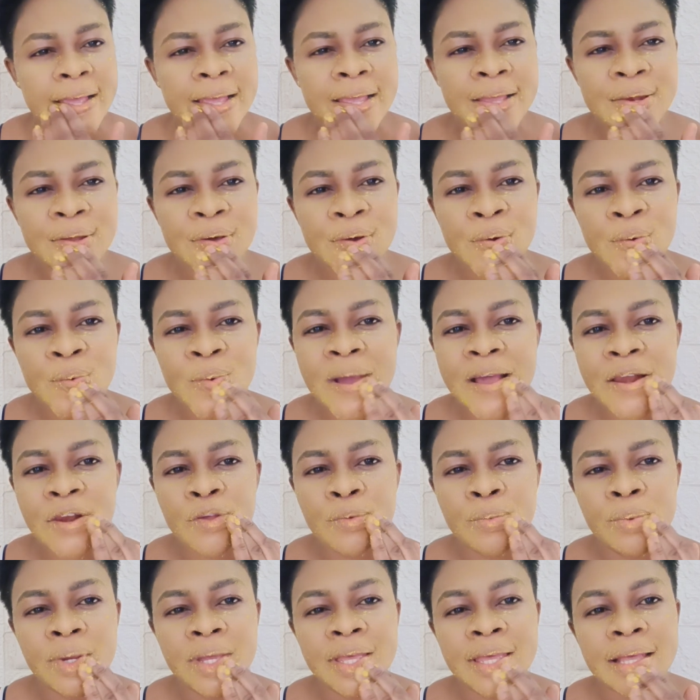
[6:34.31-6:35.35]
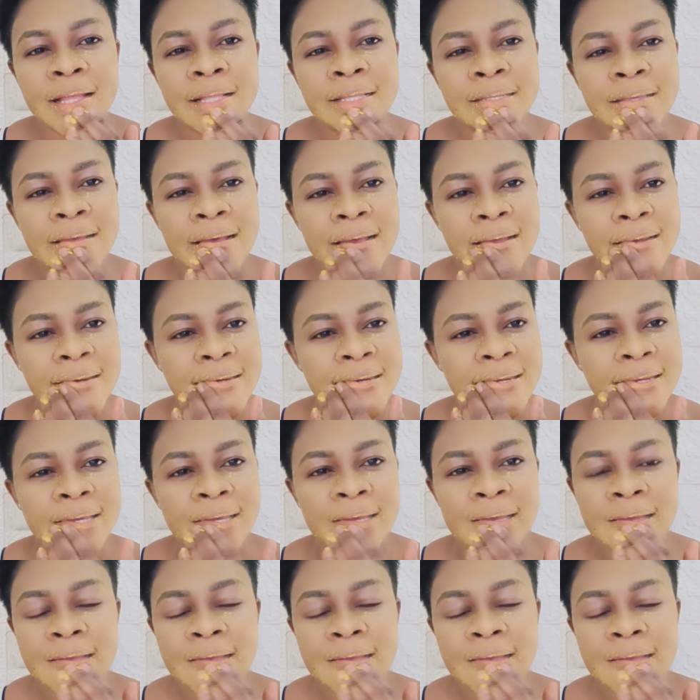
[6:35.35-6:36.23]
you know, well lubricated,